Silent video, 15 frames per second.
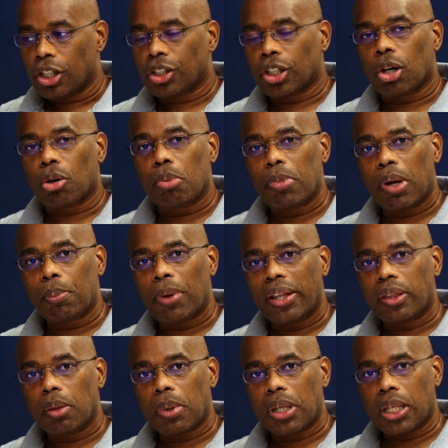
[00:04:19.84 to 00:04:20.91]
So remember
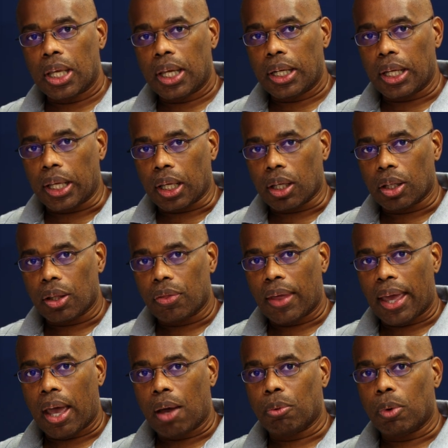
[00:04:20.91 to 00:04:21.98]
at the beginning
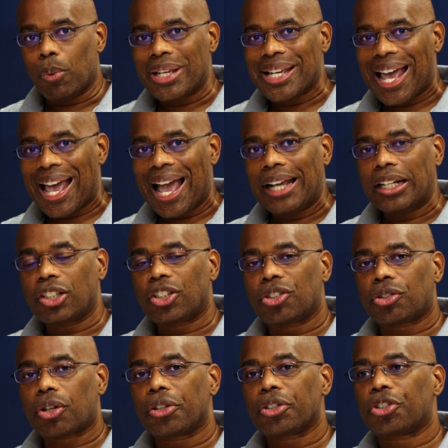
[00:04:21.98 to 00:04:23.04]
that when we added
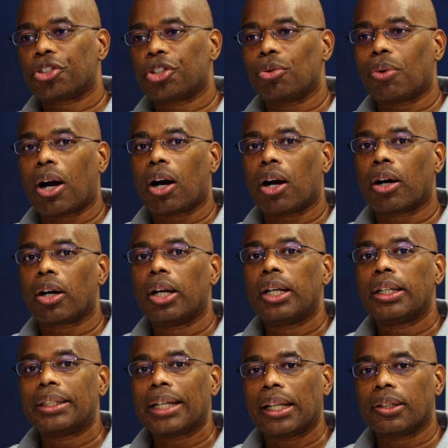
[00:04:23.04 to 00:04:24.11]
starch to our
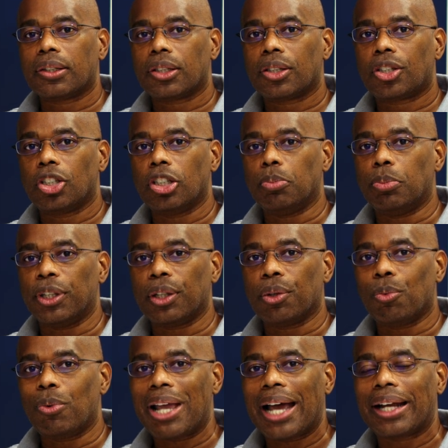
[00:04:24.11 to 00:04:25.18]
dialysis
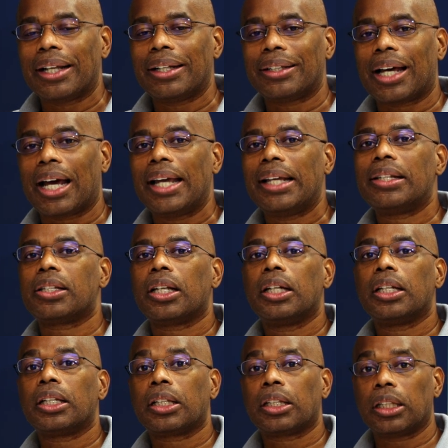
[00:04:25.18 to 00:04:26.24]
tubing, we had a nice,
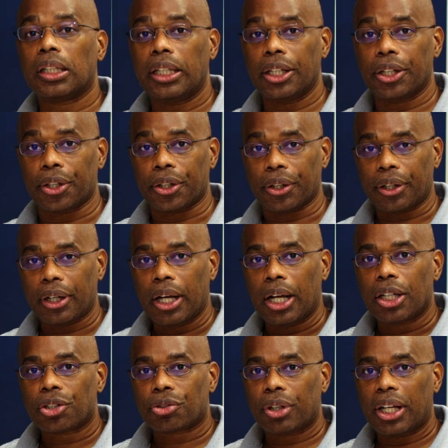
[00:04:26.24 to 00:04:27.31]
clear,
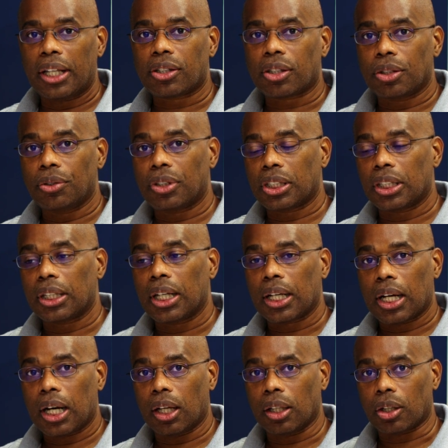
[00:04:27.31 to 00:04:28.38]
translucent
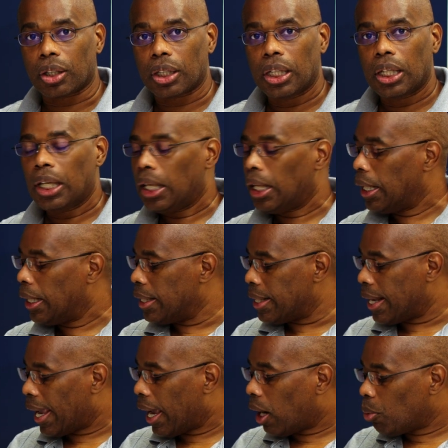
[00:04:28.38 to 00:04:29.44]
color.
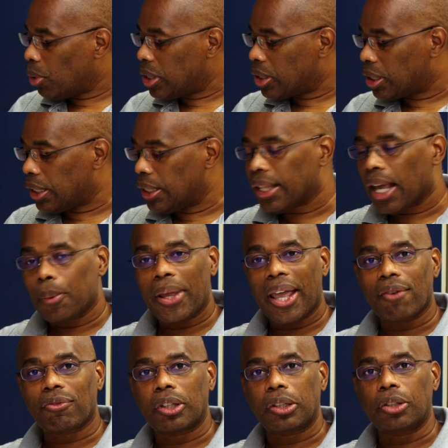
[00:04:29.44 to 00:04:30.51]
Now we see that
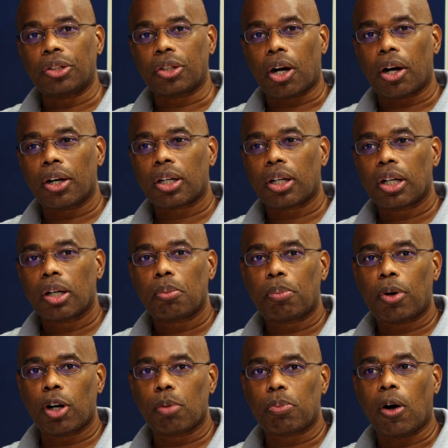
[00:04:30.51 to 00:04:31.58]
we have a dark
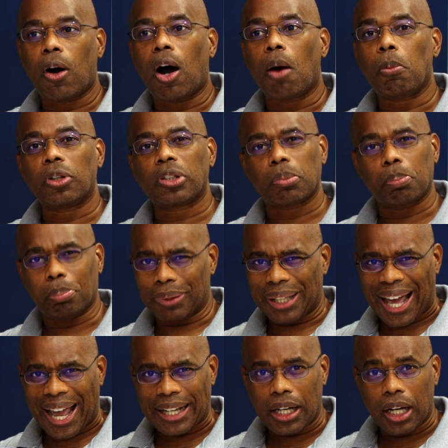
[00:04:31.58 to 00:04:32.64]
purple, almost
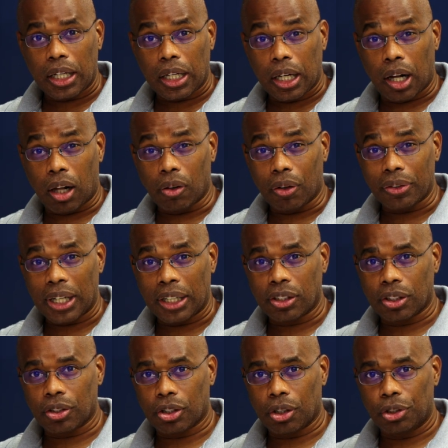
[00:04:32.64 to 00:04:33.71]
black color
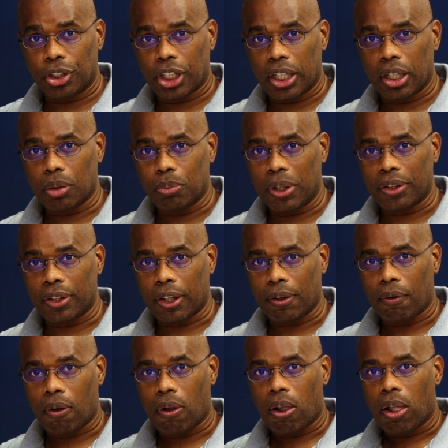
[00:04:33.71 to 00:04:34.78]
that's associated with it.